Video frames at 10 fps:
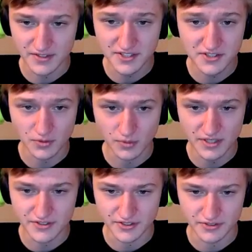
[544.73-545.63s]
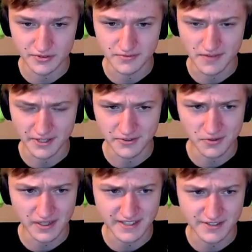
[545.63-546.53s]
This is the Wizard Dude. I don't know
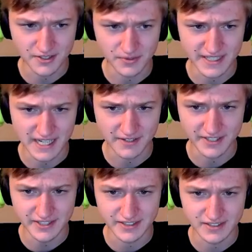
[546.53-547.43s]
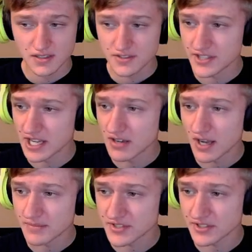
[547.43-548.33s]
why he's all the way down here. So now
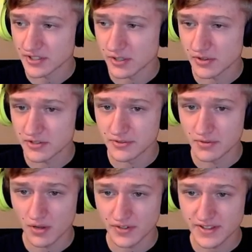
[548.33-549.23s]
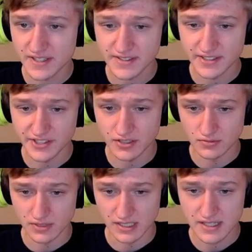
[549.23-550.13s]
I'm just going to go through all the things I don't
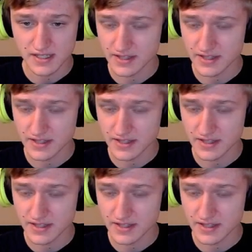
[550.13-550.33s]
want.